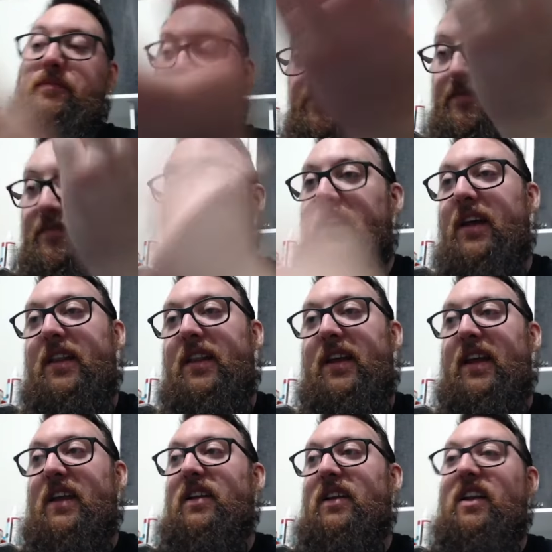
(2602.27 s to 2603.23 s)
and they get
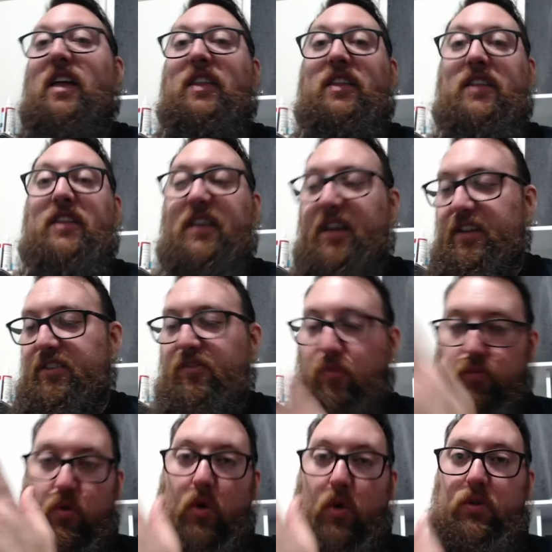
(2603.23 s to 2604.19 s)
to
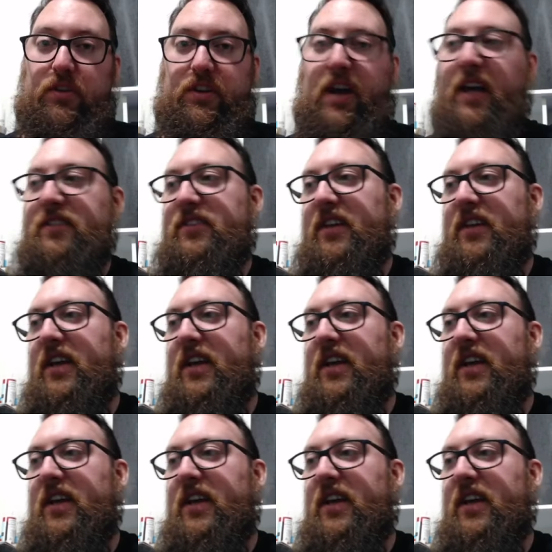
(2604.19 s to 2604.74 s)
roll the dice again.